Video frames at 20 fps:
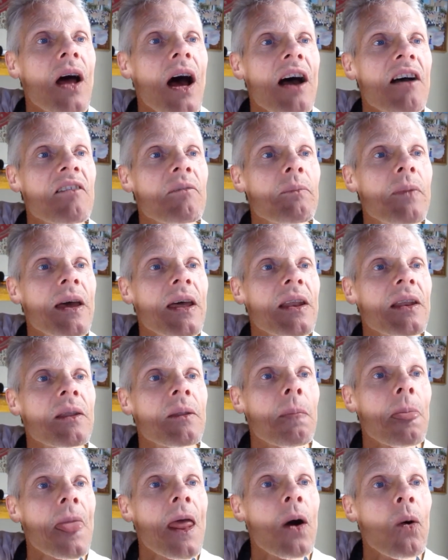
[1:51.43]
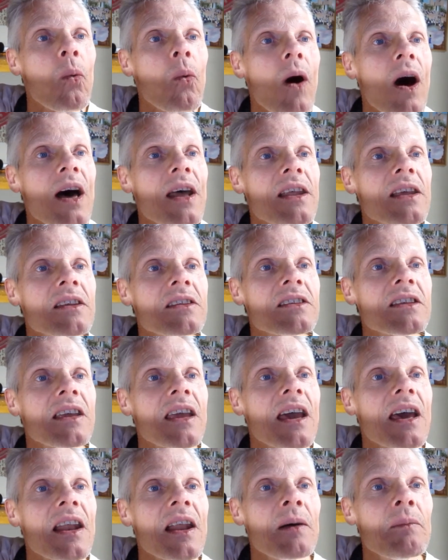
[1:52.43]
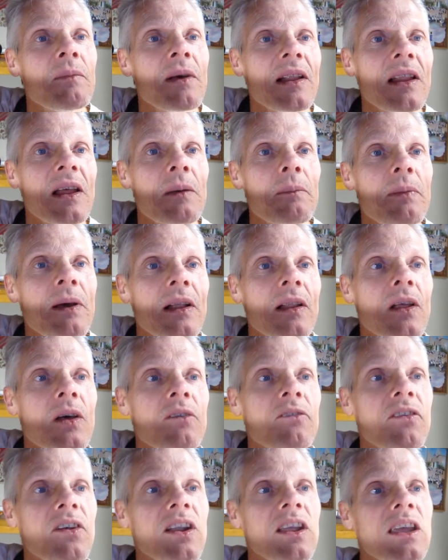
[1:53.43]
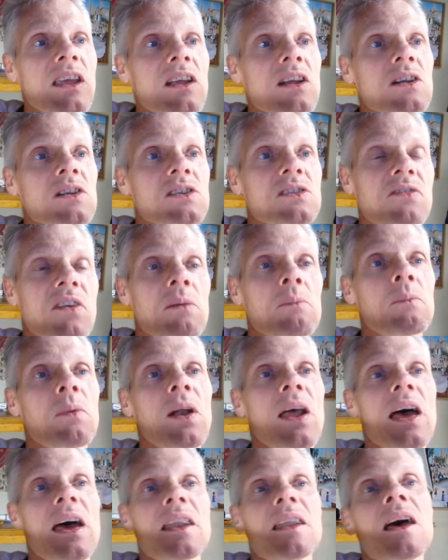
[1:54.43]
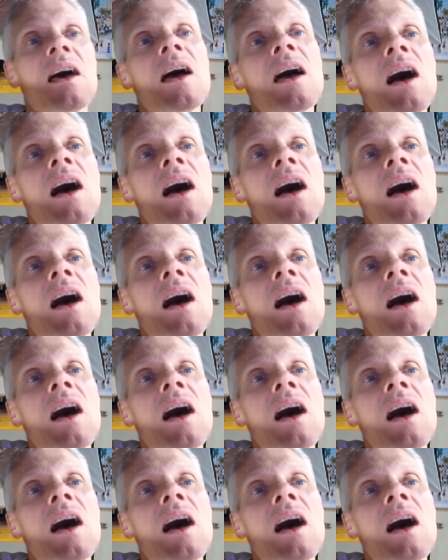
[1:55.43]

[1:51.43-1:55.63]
I've been wanting to get a millet pillow for years from Brett.